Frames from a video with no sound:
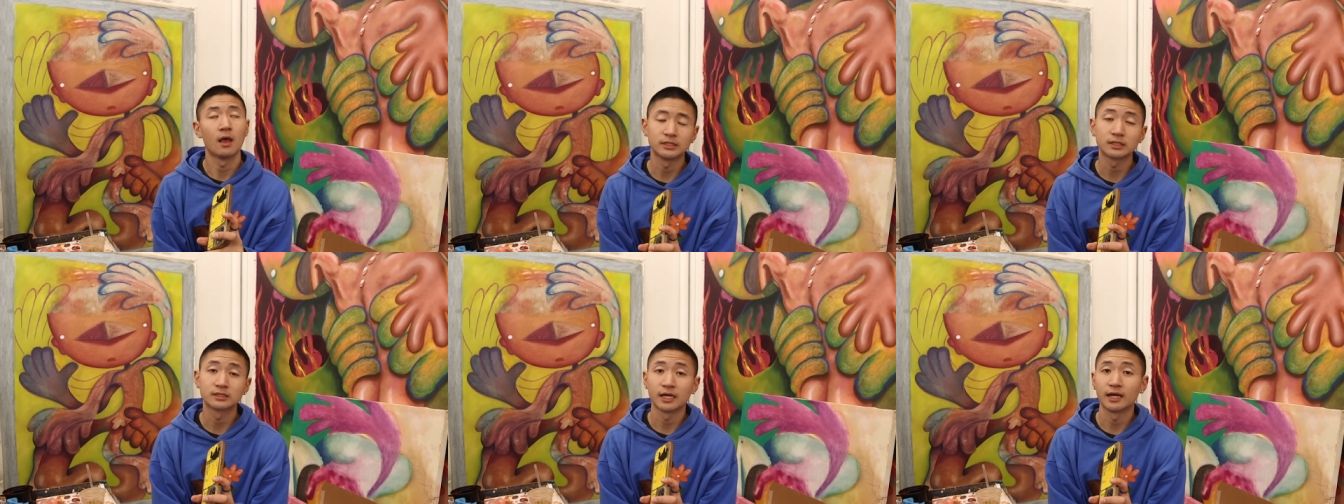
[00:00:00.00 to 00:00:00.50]
It's
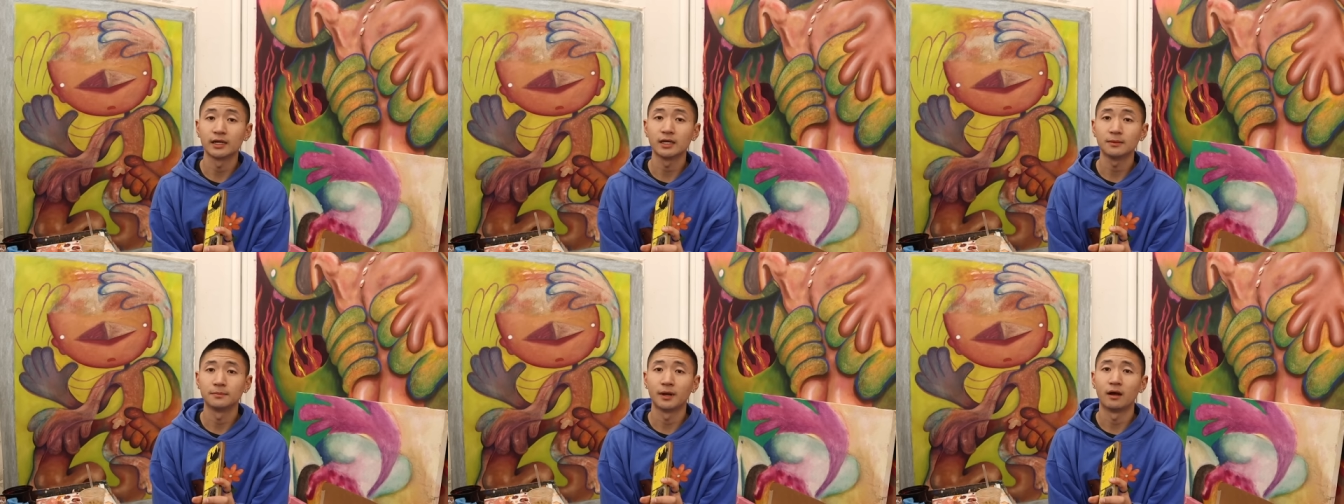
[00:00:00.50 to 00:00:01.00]

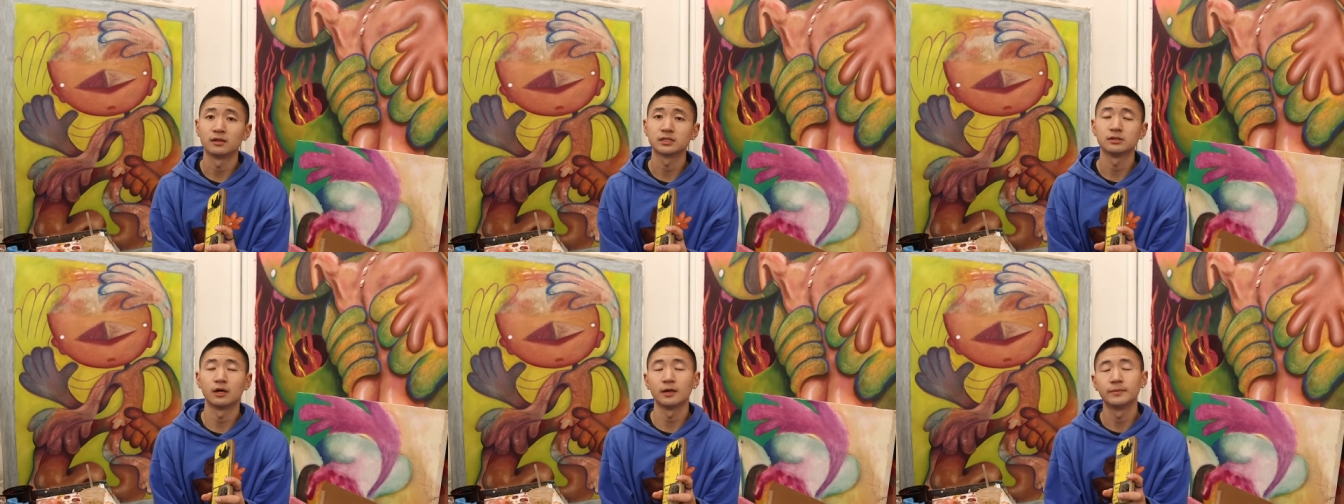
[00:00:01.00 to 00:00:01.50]
exciting, but
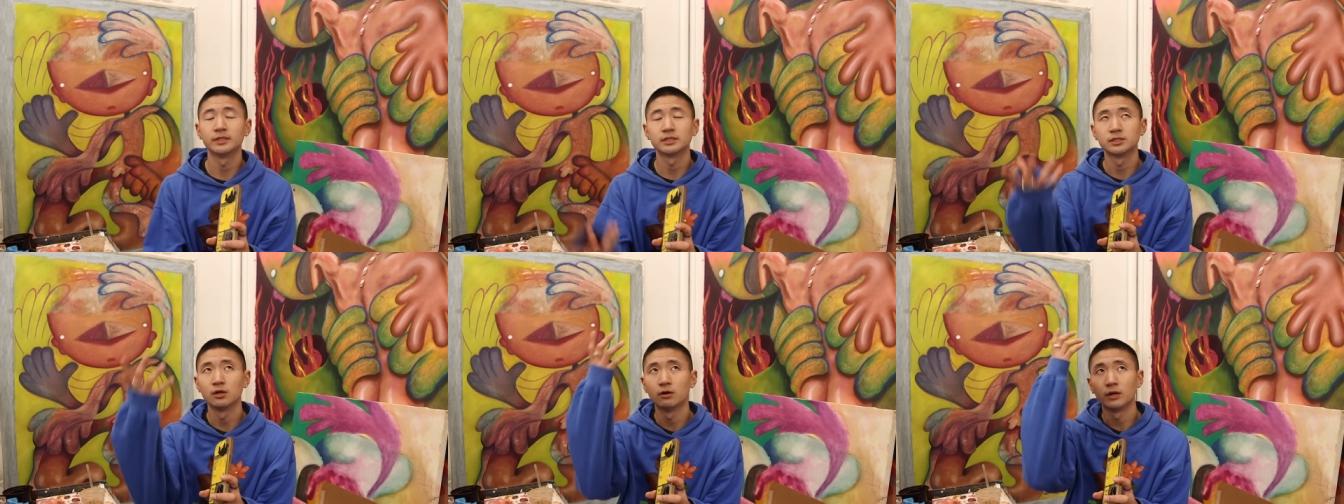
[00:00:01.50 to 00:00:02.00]
also I've been
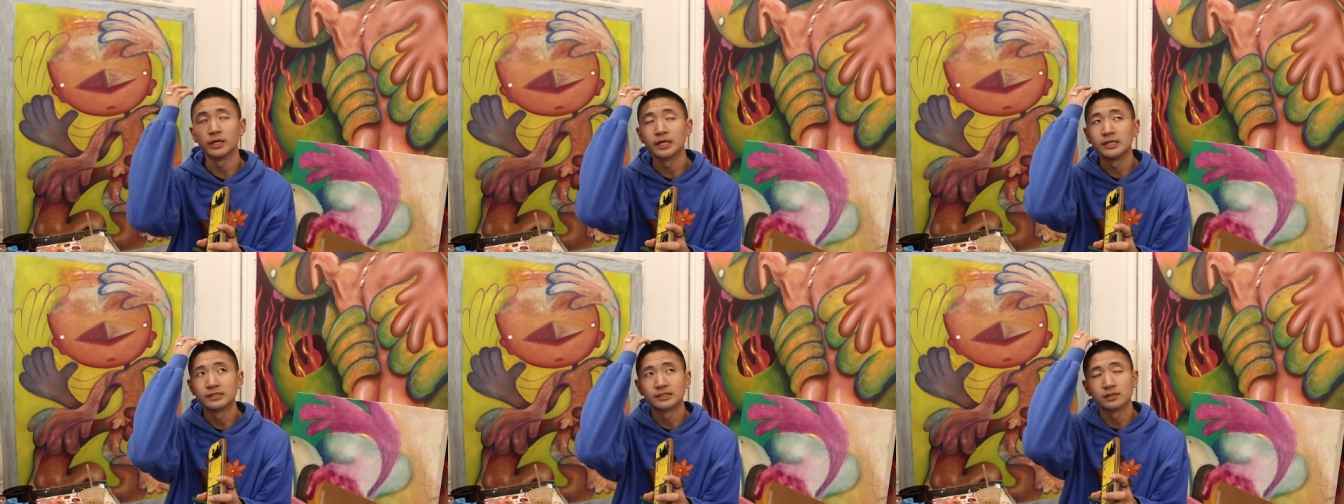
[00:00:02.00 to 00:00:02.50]
so
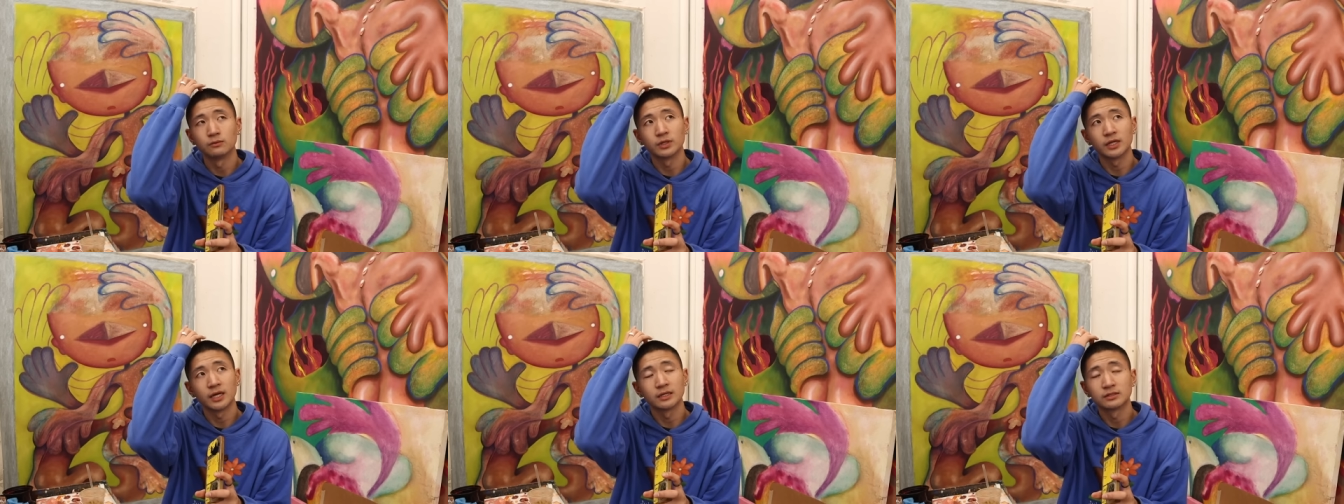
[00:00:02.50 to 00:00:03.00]
inconsistent
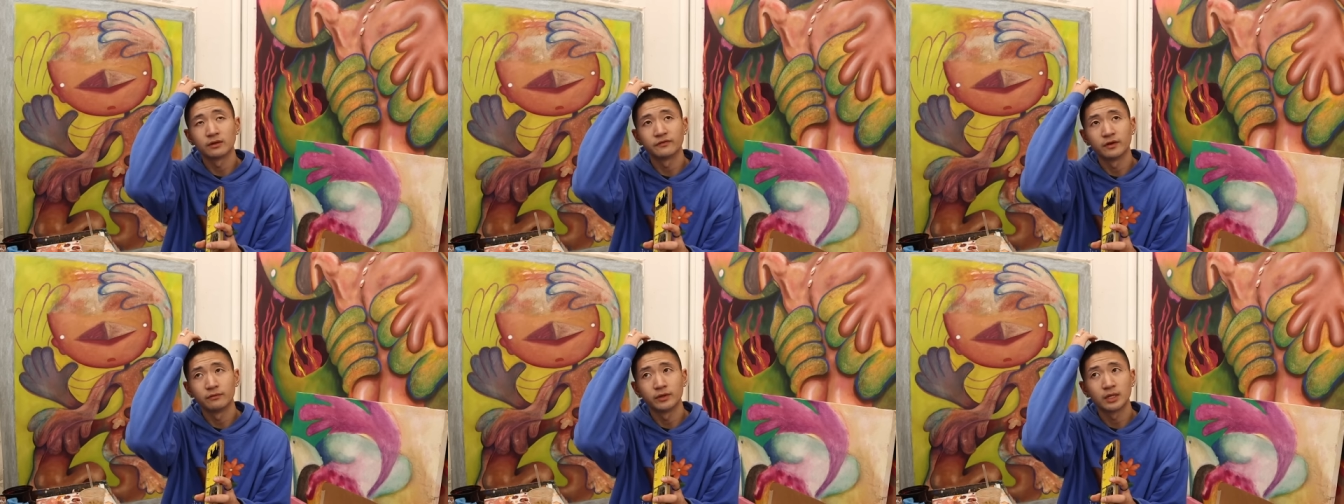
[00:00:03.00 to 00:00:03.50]
with it, so I
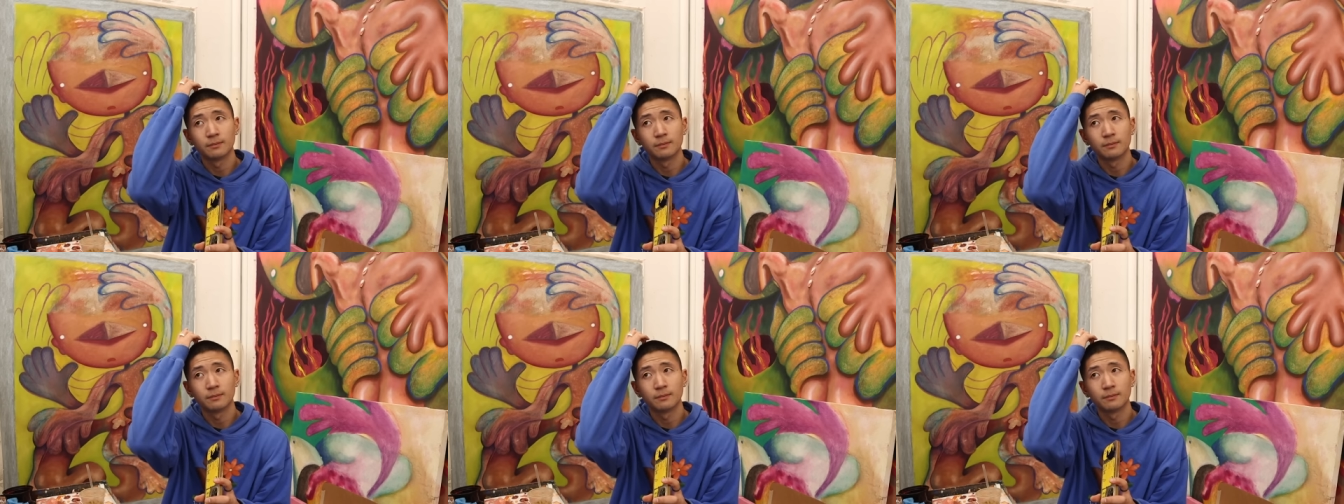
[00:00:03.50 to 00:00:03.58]
feel really